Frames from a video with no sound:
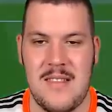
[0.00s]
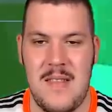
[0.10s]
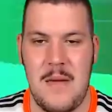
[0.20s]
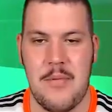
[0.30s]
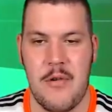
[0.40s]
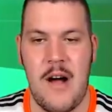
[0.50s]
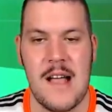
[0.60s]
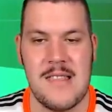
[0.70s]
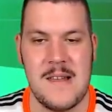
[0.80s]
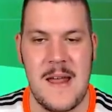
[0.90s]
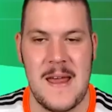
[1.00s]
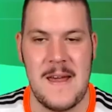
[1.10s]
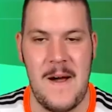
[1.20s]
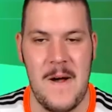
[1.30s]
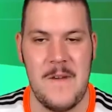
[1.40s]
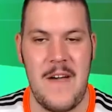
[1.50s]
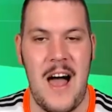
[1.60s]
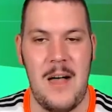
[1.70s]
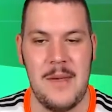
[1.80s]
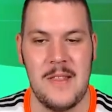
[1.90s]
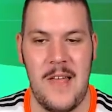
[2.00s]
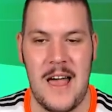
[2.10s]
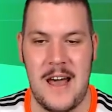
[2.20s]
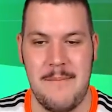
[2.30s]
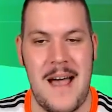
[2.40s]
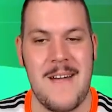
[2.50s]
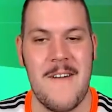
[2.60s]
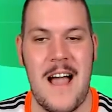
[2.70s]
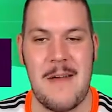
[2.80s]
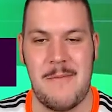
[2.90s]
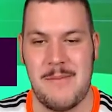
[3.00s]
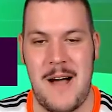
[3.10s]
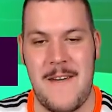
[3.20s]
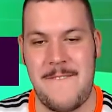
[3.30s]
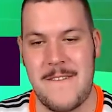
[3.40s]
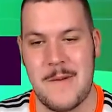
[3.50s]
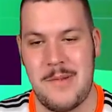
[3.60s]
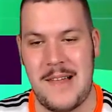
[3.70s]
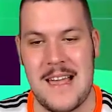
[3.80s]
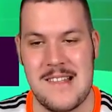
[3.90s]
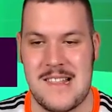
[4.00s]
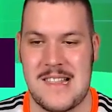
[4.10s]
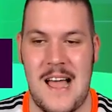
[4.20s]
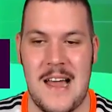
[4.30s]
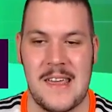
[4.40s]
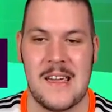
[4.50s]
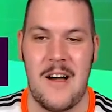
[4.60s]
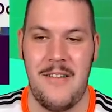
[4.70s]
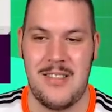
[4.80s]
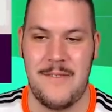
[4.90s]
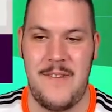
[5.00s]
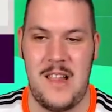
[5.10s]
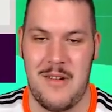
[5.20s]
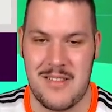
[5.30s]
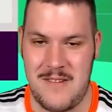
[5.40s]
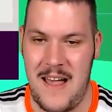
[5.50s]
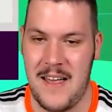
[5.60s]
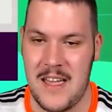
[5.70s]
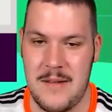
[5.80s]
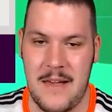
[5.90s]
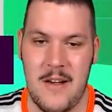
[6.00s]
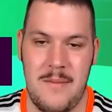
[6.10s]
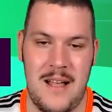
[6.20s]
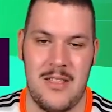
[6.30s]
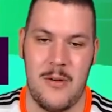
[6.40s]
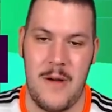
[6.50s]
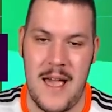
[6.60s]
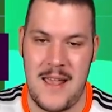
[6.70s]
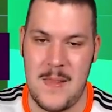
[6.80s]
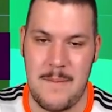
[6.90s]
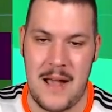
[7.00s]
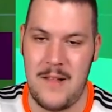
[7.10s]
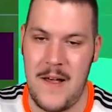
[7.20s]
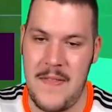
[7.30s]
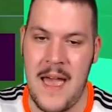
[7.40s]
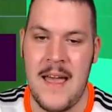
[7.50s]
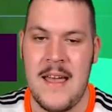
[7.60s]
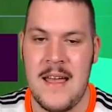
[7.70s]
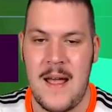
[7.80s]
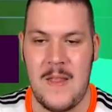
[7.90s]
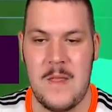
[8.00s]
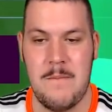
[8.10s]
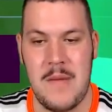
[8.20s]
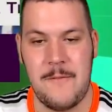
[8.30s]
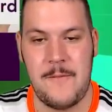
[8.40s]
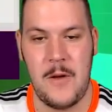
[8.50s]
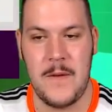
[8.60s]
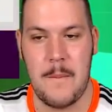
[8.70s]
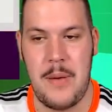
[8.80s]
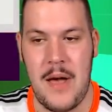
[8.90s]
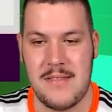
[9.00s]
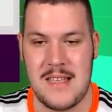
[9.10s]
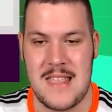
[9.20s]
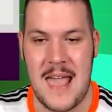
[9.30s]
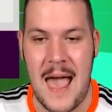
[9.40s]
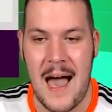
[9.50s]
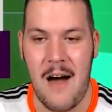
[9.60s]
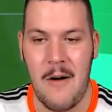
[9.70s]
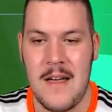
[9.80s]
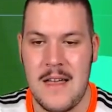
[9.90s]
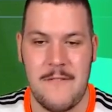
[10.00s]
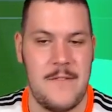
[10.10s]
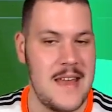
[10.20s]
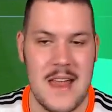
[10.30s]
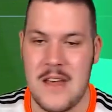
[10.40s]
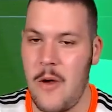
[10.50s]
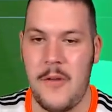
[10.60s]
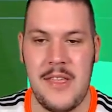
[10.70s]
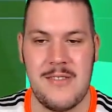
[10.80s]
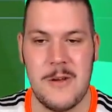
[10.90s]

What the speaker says: the Brighton and Hove Albion lineup. Matt Ryan, one of my favourite players, starting in goals, the fellow Australian. They got Montoya in the back line there. In the midfield, they've got Percy Tau, Fernando, all these good